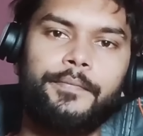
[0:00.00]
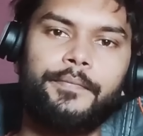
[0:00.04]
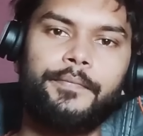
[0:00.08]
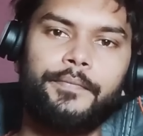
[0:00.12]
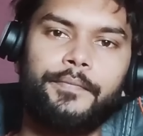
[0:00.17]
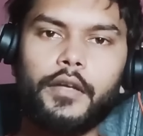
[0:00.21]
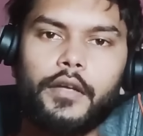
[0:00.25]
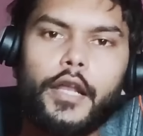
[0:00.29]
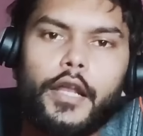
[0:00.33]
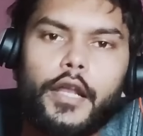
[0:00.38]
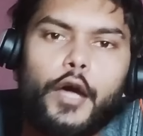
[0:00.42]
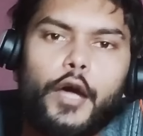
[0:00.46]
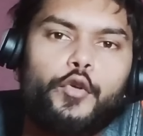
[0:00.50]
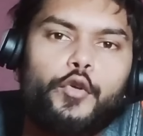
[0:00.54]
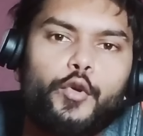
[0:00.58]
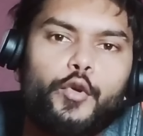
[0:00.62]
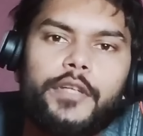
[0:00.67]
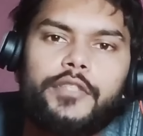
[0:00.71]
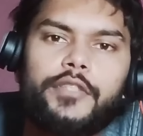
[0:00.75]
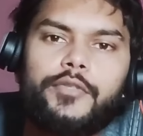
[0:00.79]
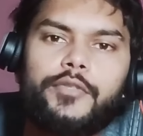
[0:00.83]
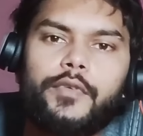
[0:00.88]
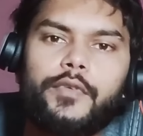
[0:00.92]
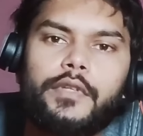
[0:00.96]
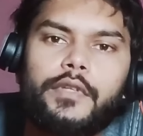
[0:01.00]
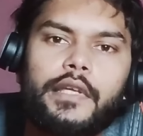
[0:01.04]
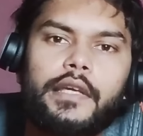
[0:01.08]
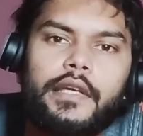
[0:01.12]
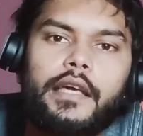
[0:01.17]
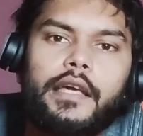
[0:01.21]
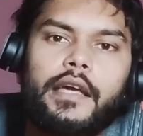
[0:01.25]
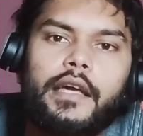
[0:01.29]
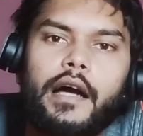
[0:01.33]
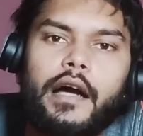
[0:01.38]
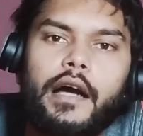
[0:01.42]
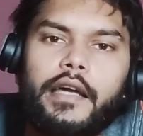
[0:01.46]
Now you must be
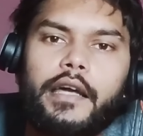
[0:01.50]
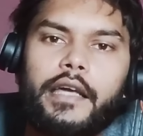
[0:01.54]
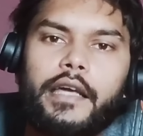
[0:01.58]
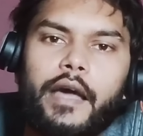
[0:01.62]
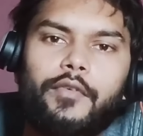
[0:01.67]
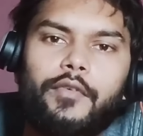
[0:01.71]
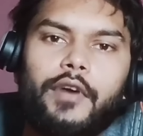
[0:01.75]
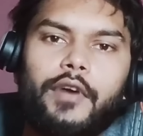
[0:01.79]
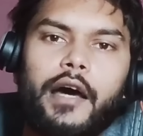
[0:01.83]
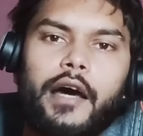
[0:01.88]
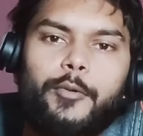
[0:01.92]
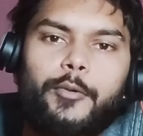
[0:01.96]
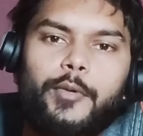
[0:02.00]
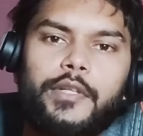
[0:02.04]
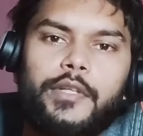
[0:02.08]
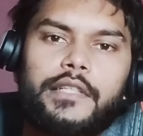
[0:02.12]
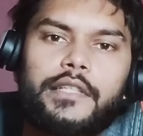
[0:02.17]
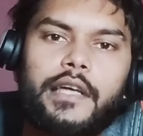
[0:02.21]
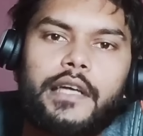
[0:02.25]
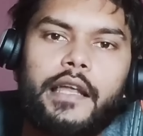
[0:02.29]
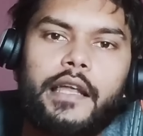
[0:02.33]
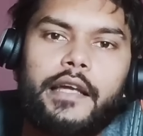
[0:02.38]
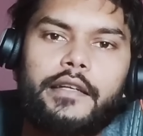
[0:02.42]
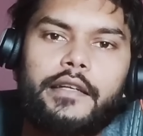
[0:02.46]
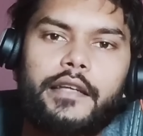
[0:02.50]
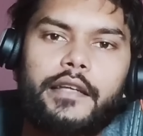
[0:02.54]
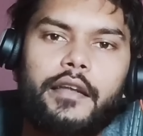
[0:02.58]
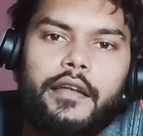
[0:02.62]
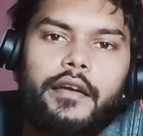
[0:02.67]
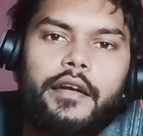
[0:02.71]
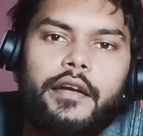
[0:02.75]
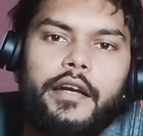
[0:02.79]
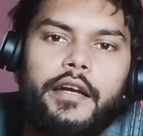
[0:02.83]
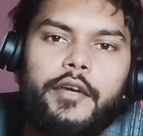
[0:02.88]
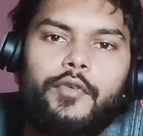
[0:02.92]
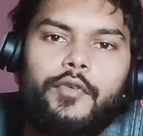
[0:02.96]
thinking I have garbage collector.
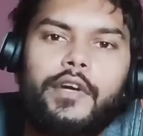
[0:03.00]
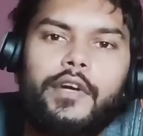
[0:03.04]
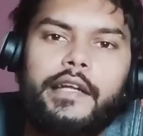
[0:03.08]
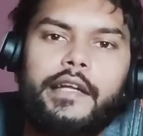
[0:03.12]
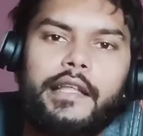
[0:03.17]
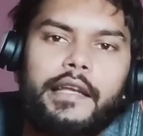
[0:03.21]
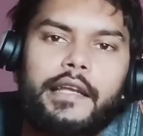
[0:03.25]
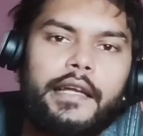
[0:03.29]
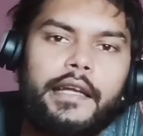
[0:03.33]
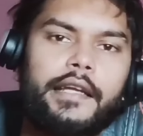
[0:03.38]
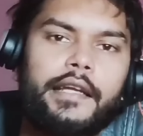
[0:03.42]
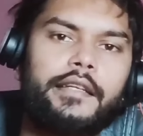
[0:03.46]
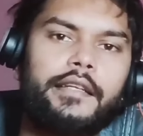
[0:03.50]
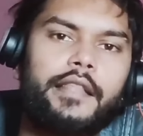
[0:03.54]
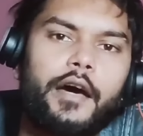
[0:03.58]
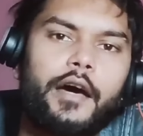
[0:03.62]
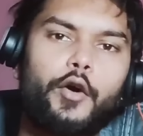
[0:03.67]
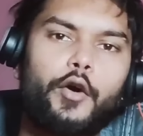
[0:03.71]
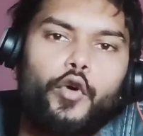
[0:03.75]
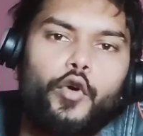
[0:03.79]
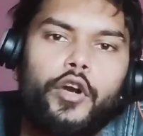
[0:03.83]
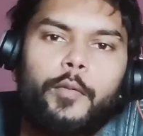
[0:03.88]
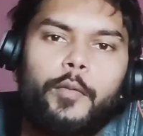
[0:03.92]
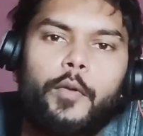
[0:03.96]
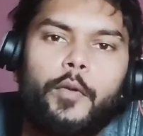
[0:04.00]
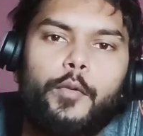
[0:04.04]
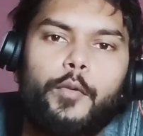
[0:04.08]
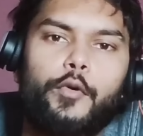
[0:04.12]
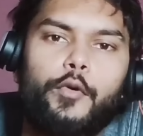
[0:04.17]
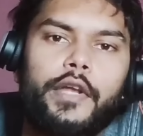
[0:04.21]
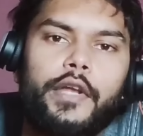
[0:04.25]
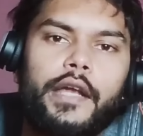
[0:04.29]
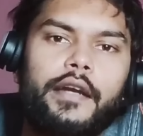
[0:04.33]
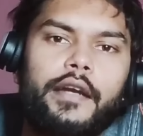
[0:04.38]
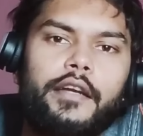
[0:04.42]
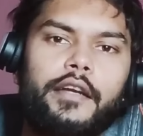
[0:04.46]
It will delete the old
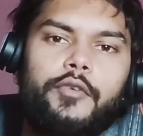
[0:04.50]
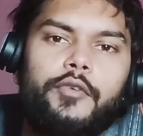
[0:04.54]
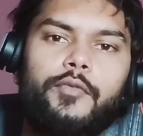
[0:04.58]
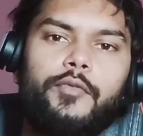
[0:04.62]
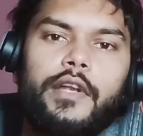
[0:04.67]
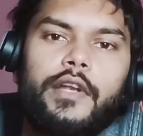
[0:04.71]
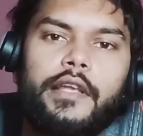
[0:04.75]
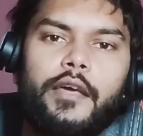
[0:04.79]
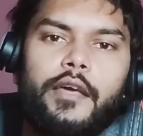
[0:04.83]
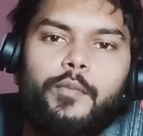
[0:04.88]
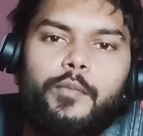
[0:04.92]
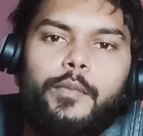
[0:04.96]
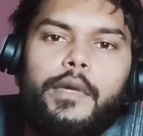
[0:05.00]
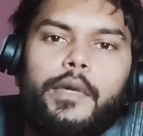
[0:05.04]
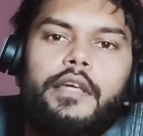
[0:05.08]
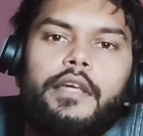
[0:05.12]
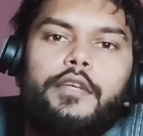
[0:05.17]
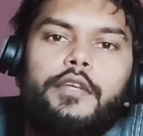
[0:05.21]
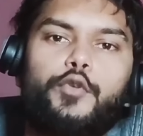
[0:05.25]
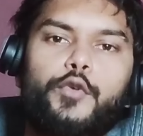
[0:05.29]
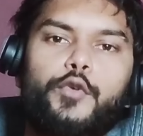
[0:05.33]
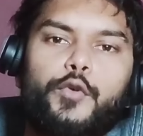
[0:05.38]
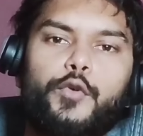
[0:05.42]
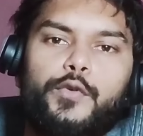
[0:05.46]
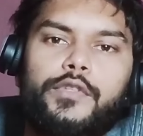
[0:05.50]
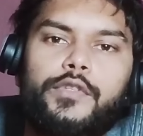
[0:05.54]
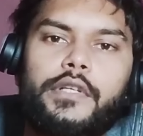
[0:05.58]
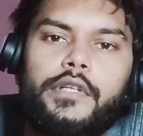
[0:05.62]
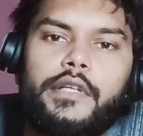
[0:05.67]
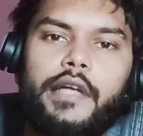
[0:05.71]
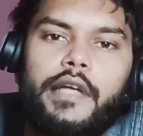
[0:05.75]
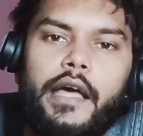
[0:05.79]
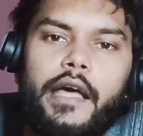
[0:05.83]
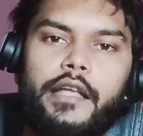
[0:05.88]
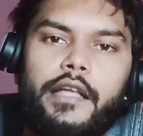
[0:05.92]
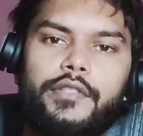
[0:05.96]
memory and it will give me to use
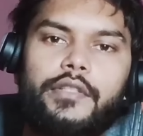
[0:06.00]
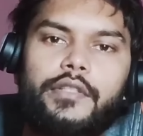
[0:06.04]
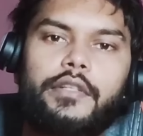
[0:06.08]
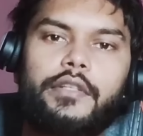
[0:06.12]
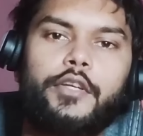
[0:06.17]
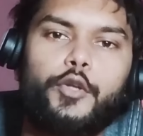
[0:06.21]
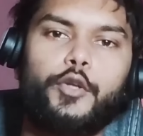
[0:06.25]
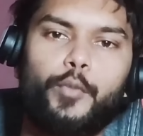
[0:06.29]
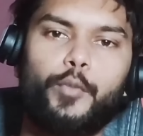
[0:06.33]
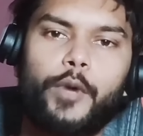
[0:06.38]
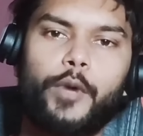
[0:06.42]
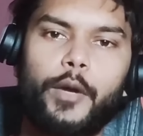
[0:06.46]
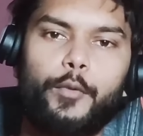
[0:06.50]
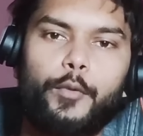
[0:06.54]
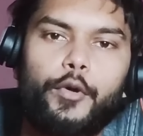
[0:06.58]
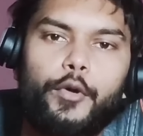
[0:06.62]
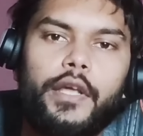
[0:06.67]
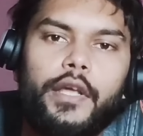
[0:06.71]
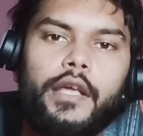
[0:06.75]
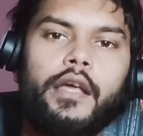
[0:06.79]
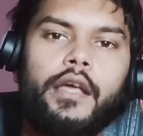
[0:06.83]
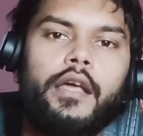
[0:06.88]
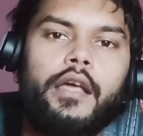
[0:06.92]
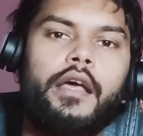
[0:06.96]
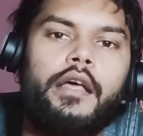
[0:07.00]
it as new memory.